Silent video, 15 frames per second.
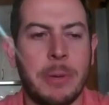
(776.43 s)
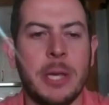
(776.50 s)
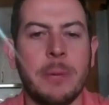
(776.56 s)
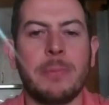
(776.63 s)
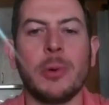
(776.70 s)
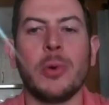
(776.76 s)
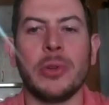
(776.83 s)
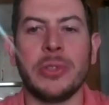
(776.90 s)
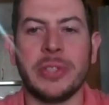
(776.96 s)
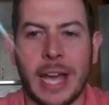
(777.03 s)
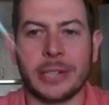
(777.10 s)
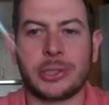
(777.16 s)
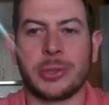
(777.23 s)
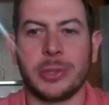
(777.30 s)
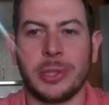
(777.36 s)
people will
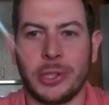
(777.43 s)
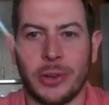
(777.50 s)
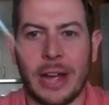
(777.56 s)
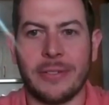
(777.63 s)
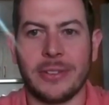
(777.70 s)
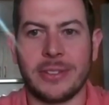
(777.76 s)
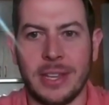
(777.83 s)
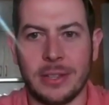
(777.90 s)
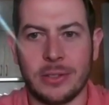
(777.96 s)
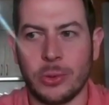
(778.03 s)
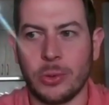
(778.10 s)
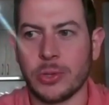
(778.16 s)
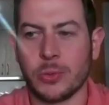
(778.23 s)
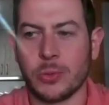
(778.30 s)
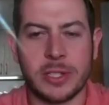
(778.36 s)
naturally
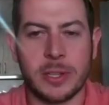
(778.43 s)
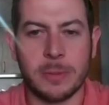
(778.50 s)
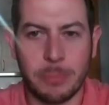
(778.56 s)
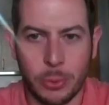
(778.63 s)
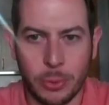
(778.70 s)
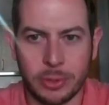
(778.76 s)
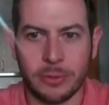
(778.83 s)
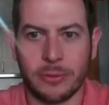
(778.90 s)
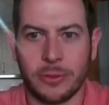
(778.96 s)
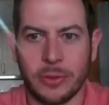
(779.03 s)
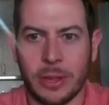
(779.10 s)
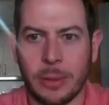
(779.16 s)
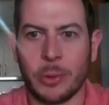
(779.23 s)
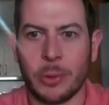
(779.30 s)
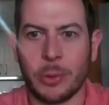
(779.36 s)
gravitate towards what's important
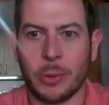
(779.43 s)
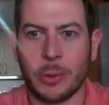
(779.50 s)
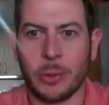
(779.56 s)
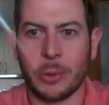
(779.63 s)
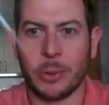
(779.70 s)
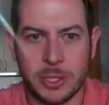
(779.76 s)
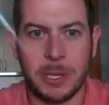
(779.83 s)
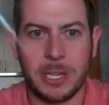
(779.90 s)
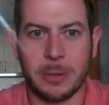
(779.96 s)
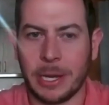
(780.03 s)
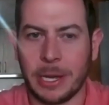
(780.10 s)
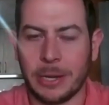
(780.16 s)
for them and what they want to speak